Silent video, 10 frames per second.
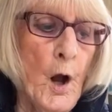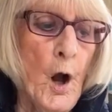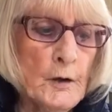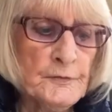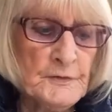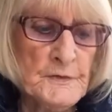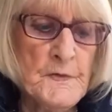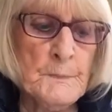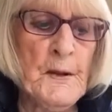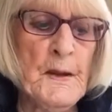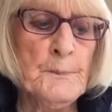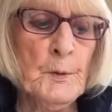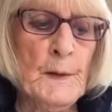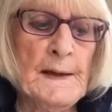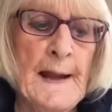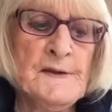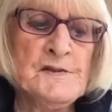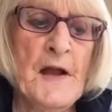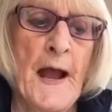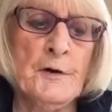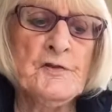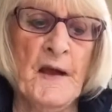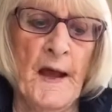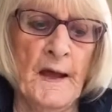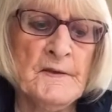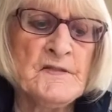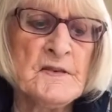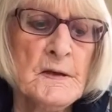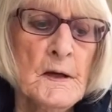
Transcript: Often the people we lash out at